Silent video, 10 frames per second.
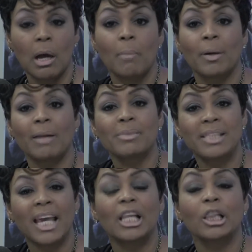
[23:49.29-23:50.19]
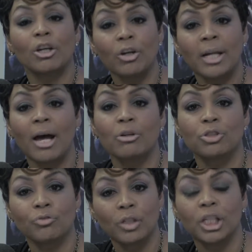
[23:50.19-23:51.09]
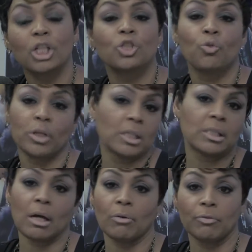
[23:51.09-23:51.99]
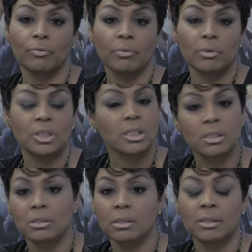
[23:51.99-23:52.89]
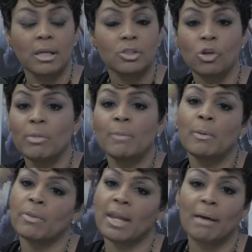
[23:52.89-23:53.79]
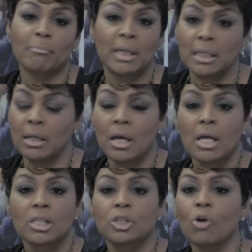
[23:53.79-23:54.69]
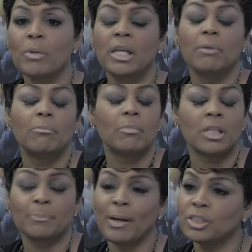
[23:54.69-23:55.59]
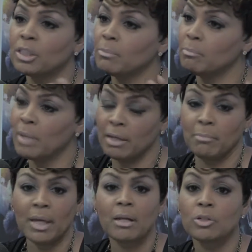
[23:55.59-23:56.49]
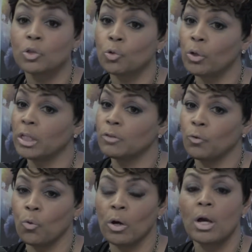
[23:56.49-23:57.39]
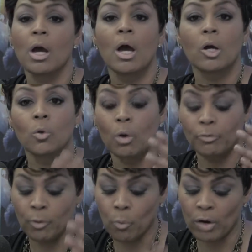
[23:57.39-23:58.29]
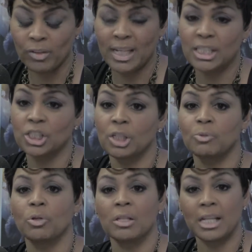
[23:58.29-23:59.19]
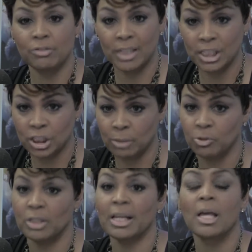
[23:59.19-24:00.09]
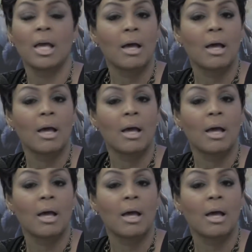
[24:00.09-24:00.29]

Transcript: But I'm saying learn how to really enjoy yourself. There's so many people that I meet, so many, especially men. Men are notorious for going from one relationship to the next relationship to the next.